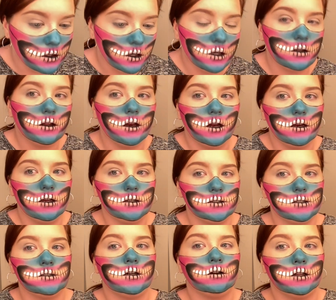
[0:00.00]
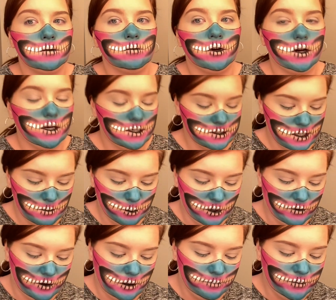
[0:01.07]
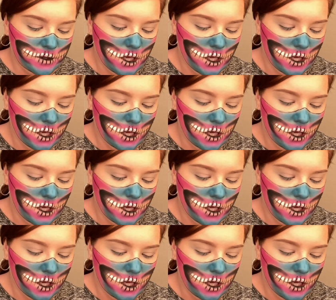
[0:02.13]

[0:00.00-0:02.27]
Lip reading: not that I necessarily am a great example of it,